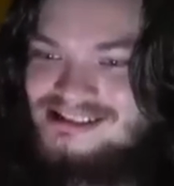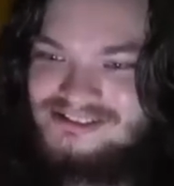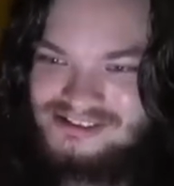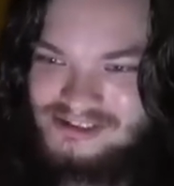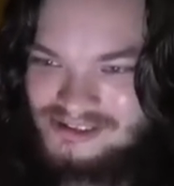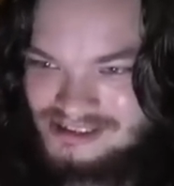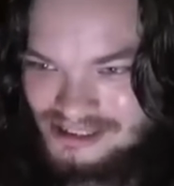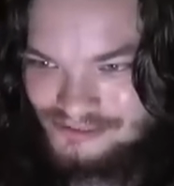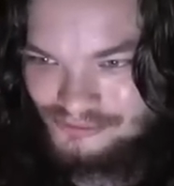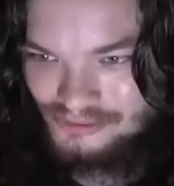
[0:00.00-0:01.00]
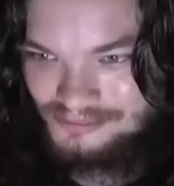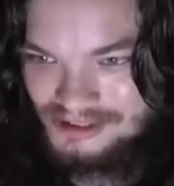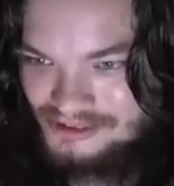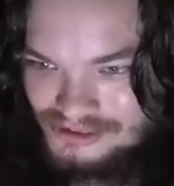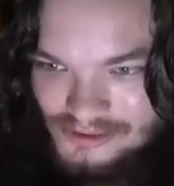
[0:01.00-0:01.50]
They're so excited for it,
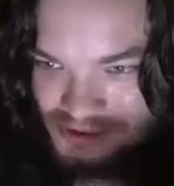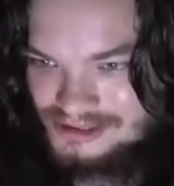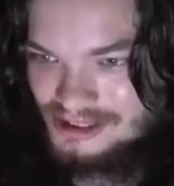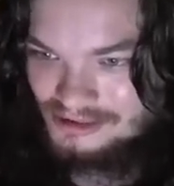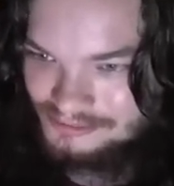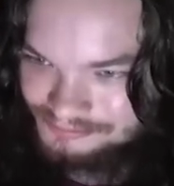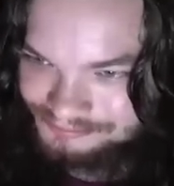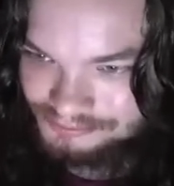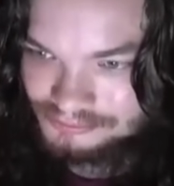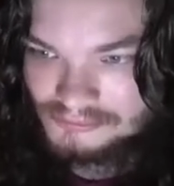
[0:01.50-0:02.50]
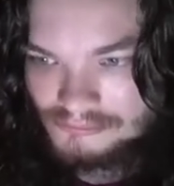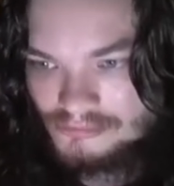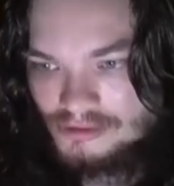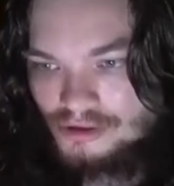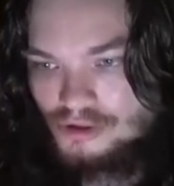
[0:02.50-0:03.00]
man. They're so excited.
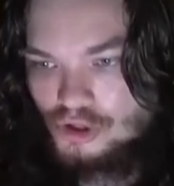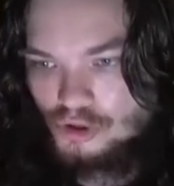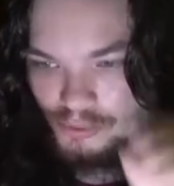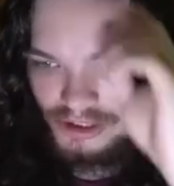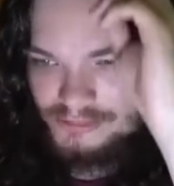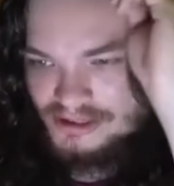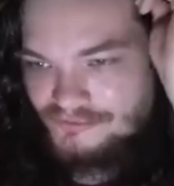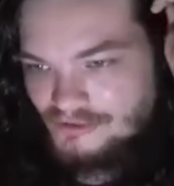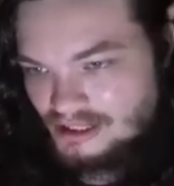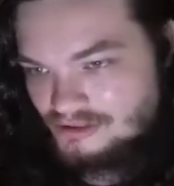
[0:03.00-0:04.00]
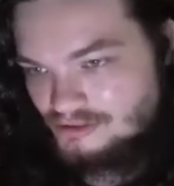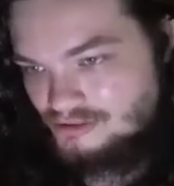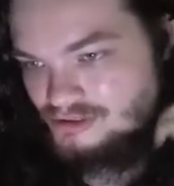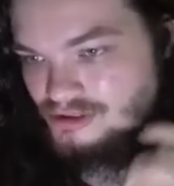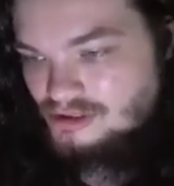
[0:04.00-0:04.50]
One of the main
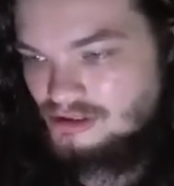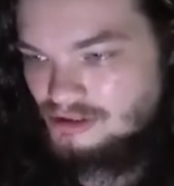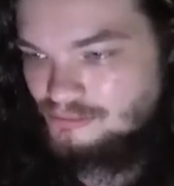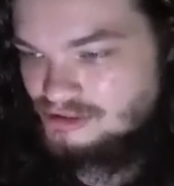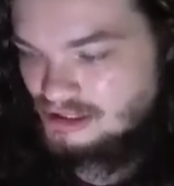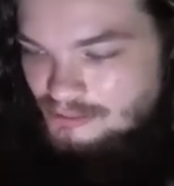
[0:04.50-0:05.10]
factors. Um, one second. Let